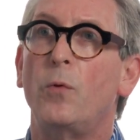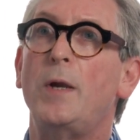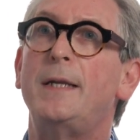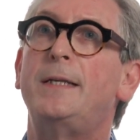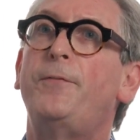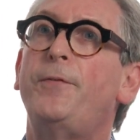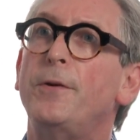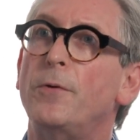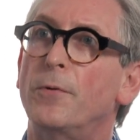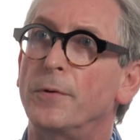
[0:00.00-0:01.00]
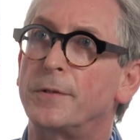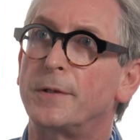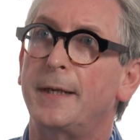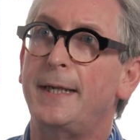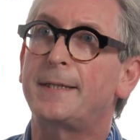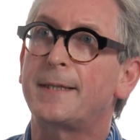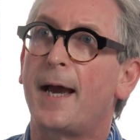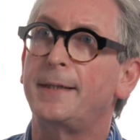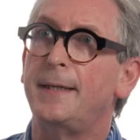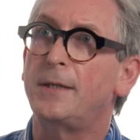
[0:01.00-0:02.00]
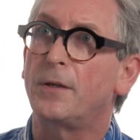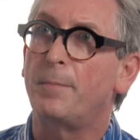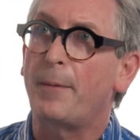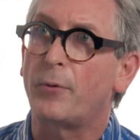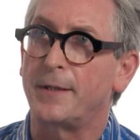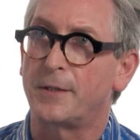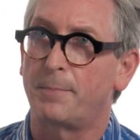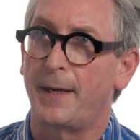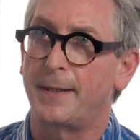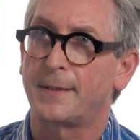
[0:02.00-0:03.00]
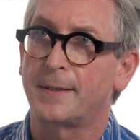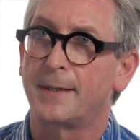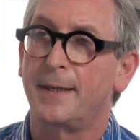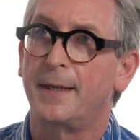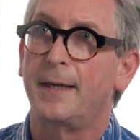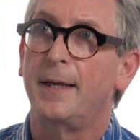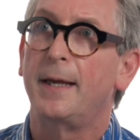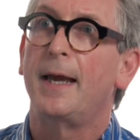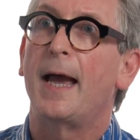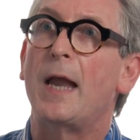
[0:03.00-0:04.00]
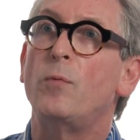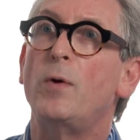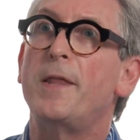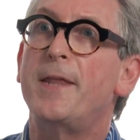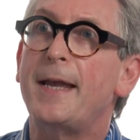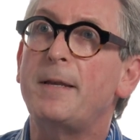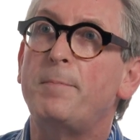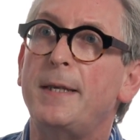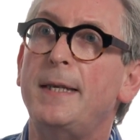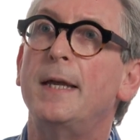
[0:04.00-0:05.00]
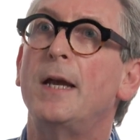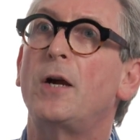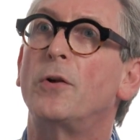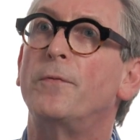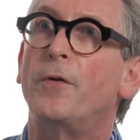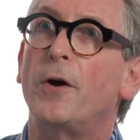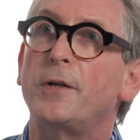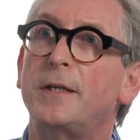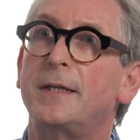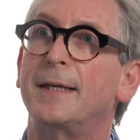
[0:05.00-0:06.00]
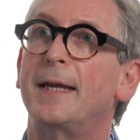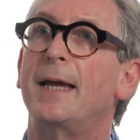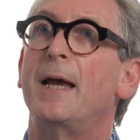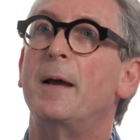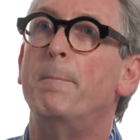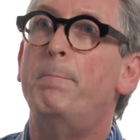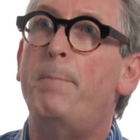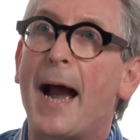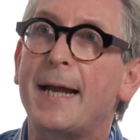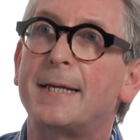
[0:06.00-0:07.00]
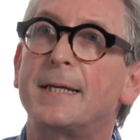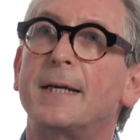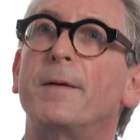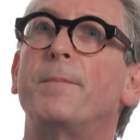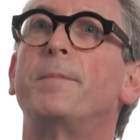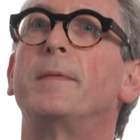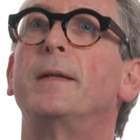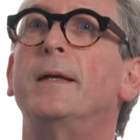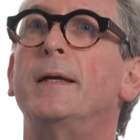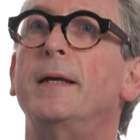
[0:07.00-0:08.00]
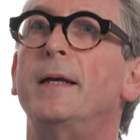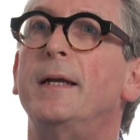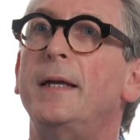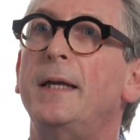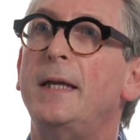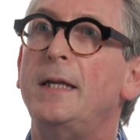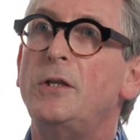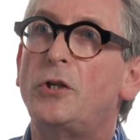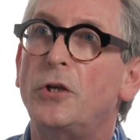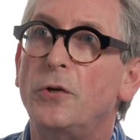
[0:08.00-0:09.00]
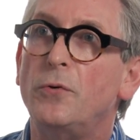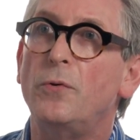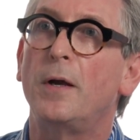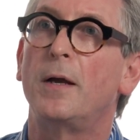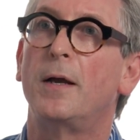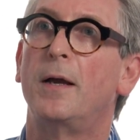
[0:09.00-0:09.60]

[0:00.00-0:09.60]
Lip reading: will diffuse inside the intermembrane space and will then be converted back into